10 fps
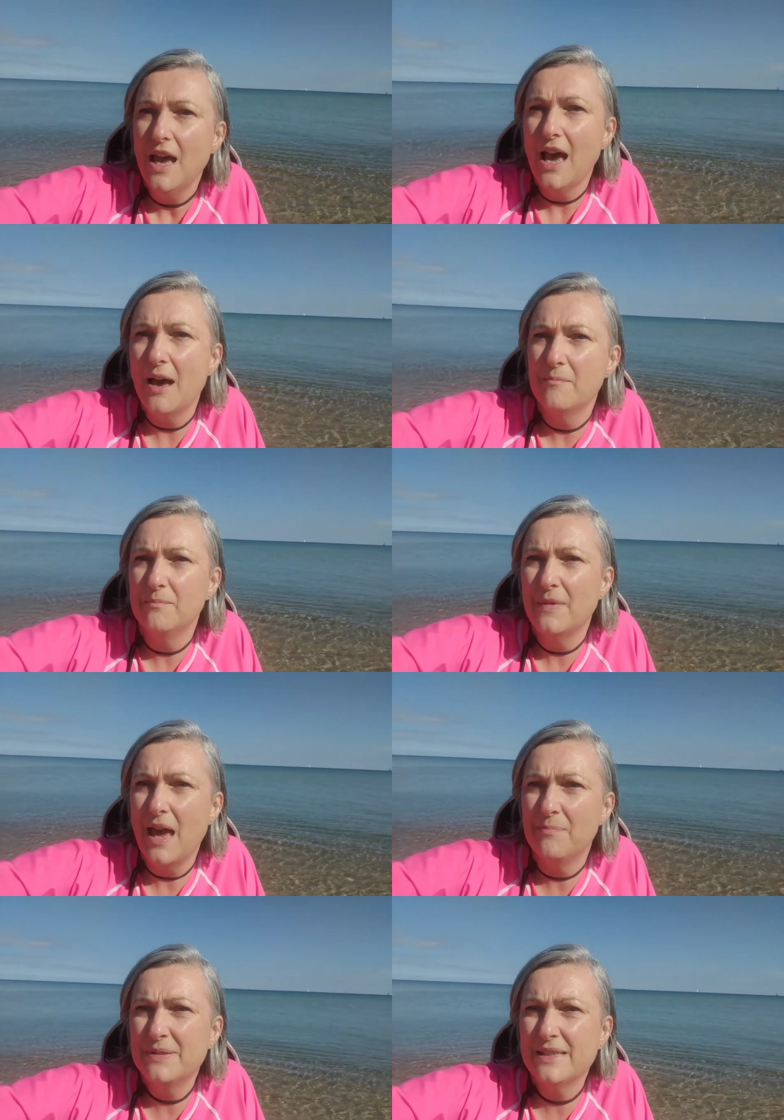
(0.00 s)

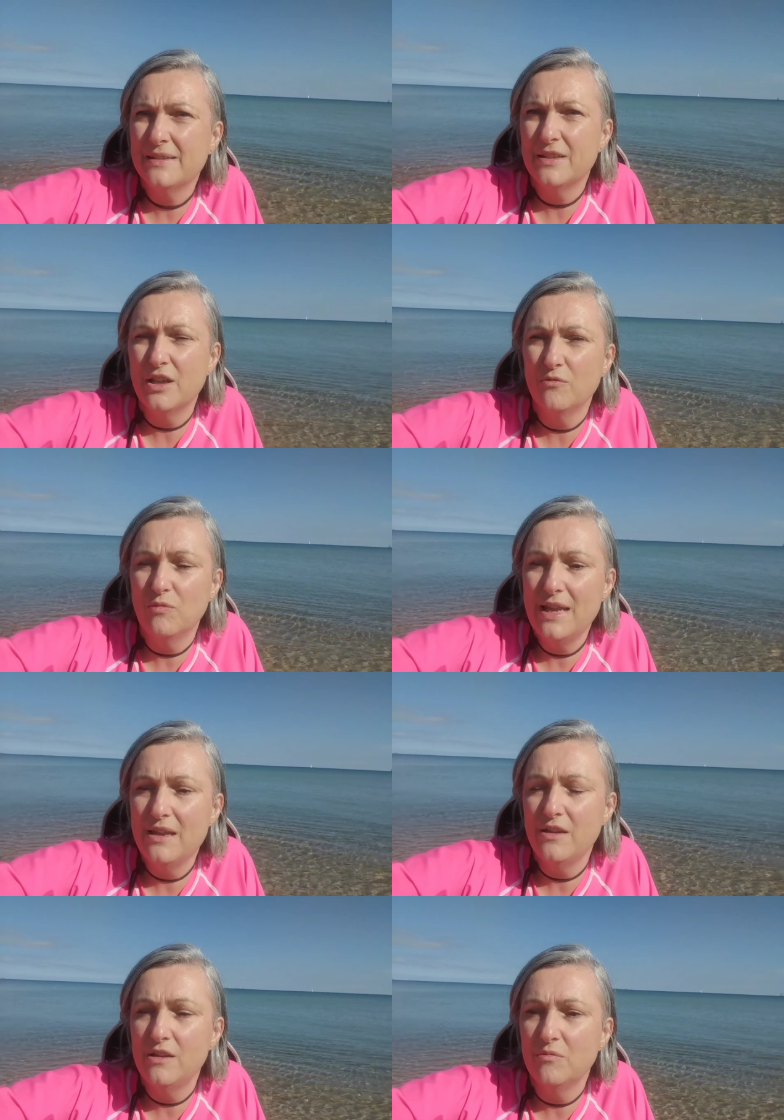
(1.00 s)
apps that
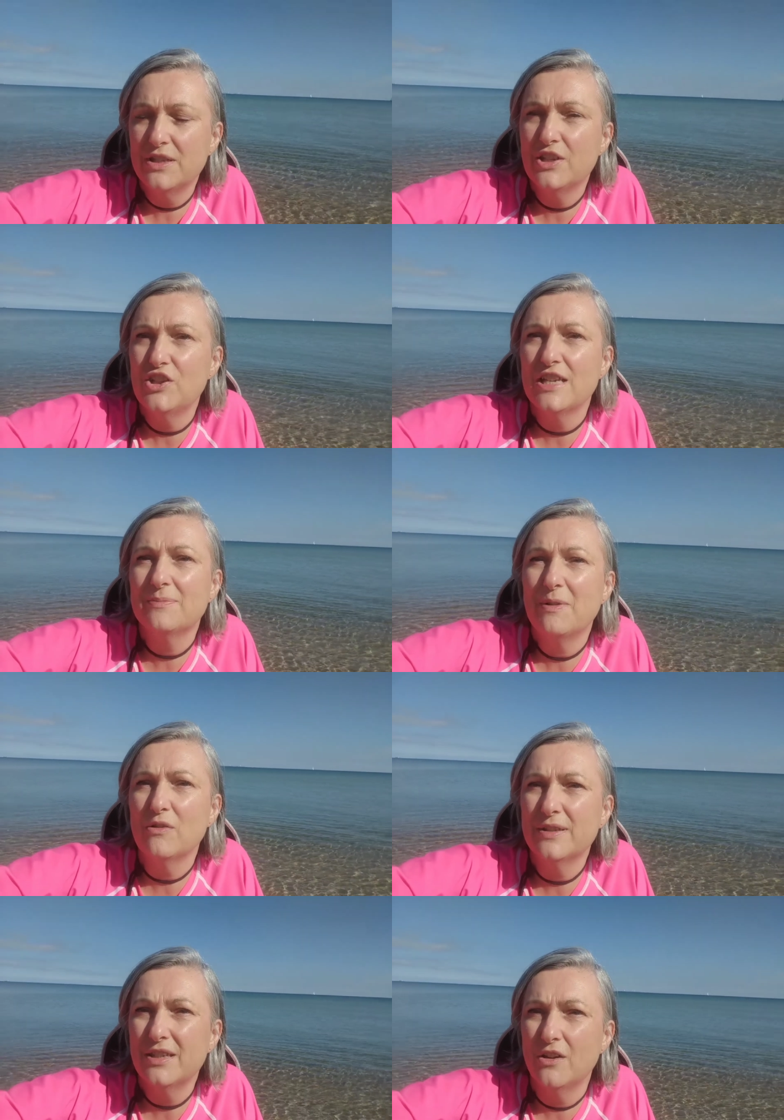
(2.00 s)
we would suggest, but
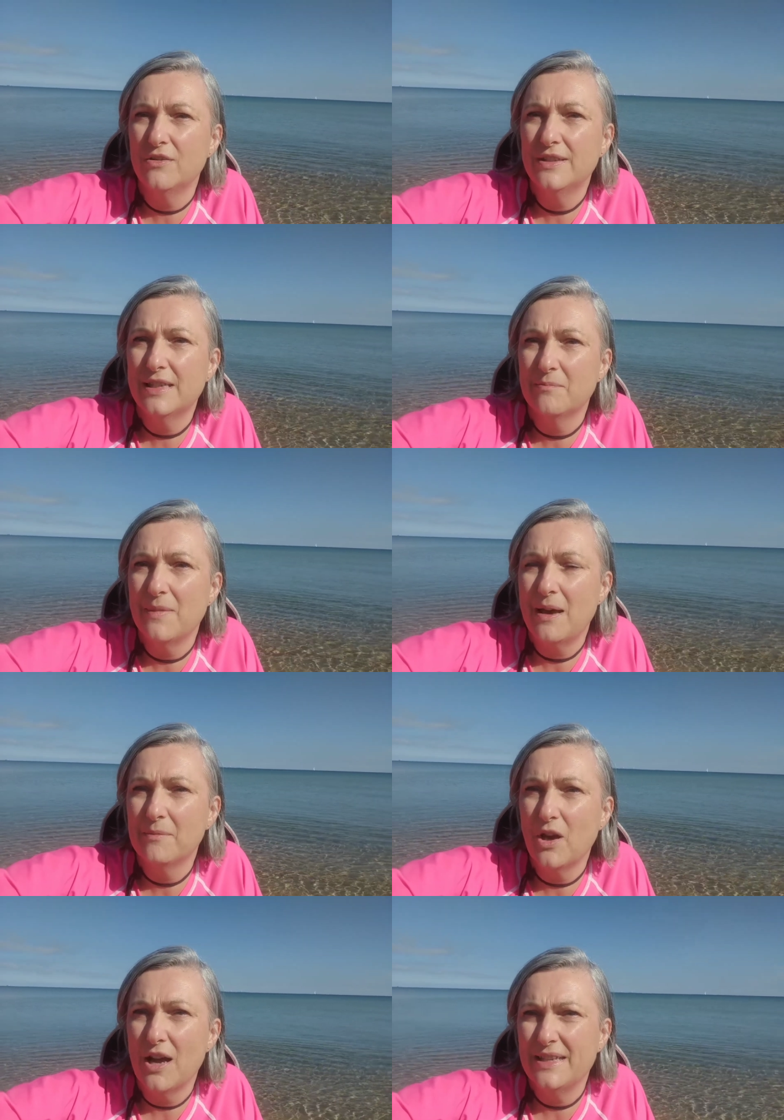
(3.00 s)
also some
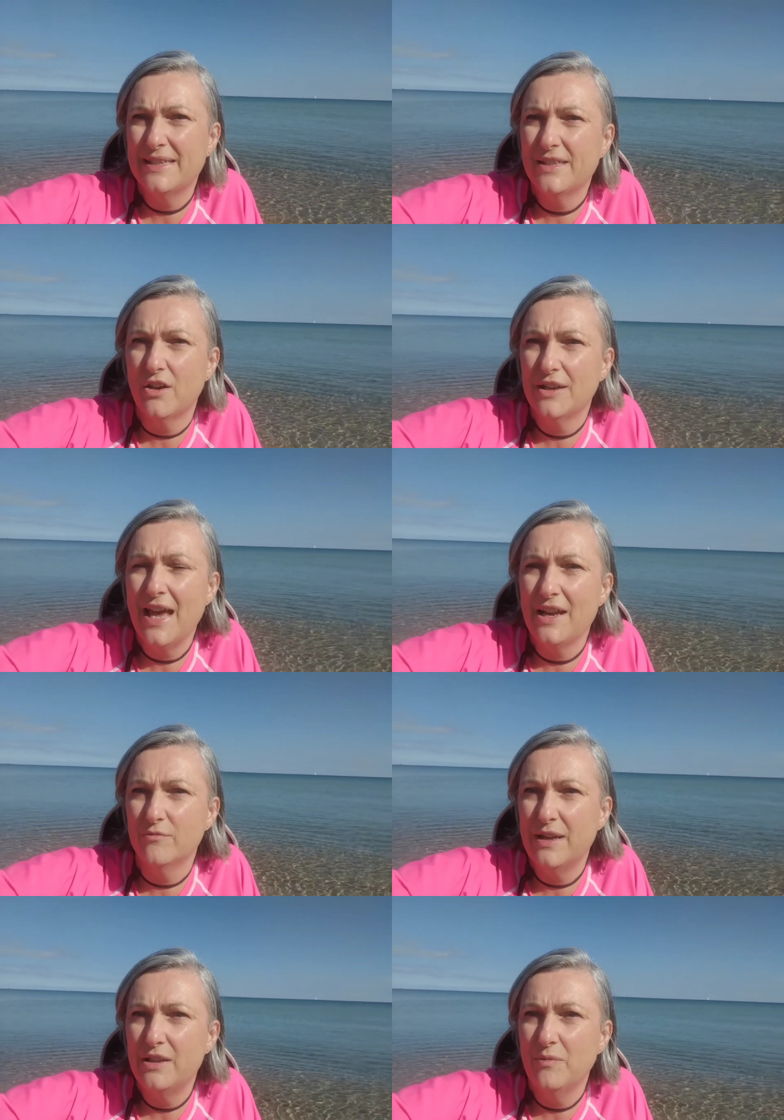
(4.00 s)
guidance on how to
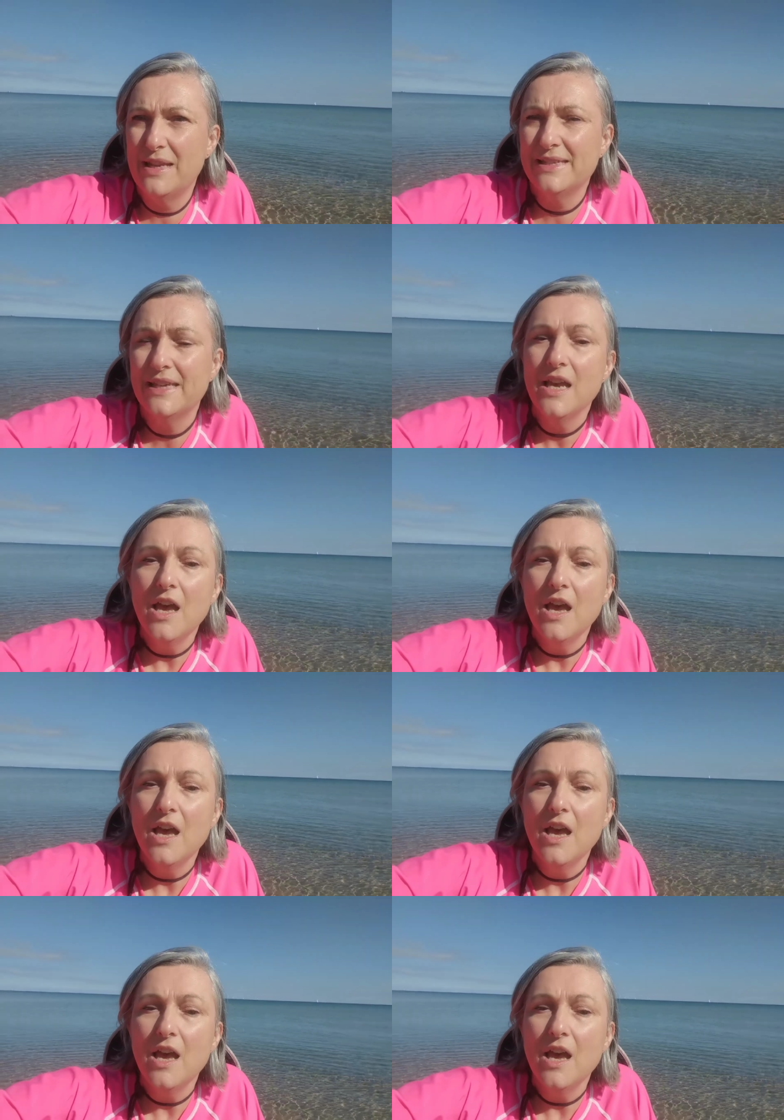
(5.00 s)
read the winds.